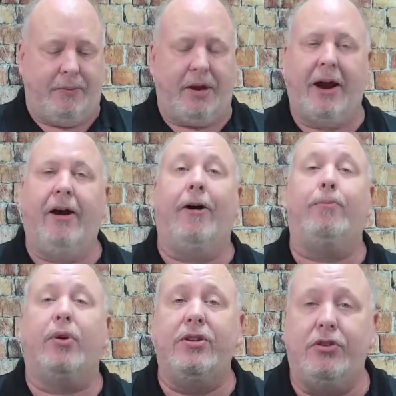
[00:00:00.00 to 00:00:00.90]
help
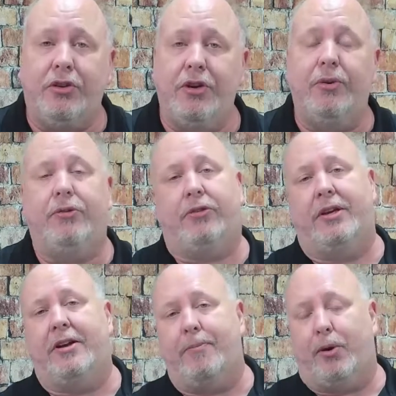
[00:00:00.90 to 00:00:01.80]
reduce the
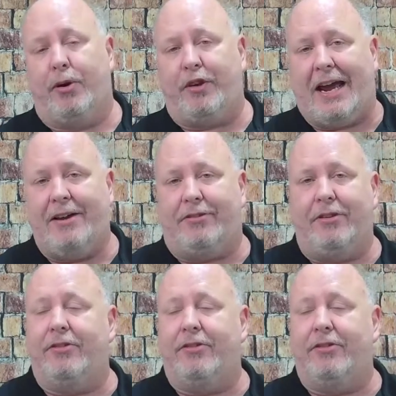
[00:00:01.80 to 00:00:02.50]
number of cases